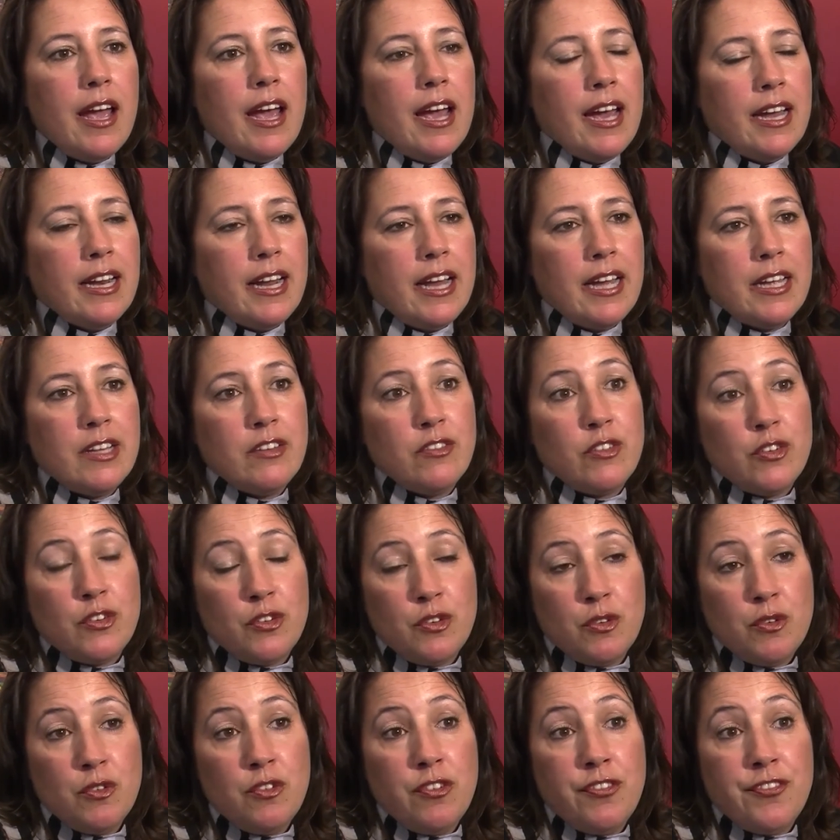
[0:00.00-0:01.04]
And I
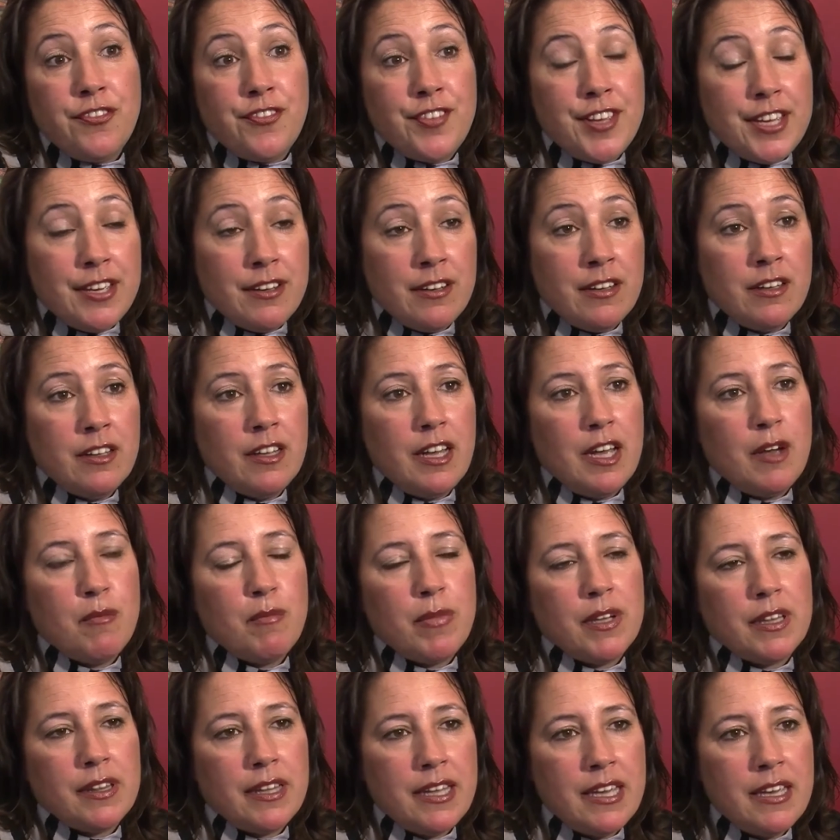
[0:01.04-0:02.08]
do feel
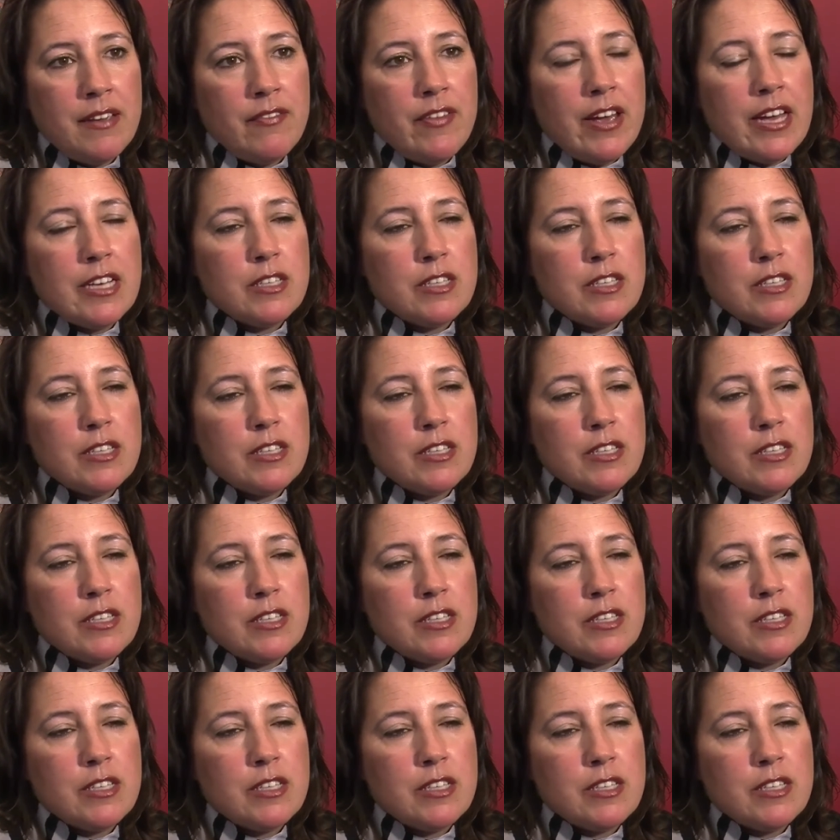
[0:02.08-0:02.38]
and believe,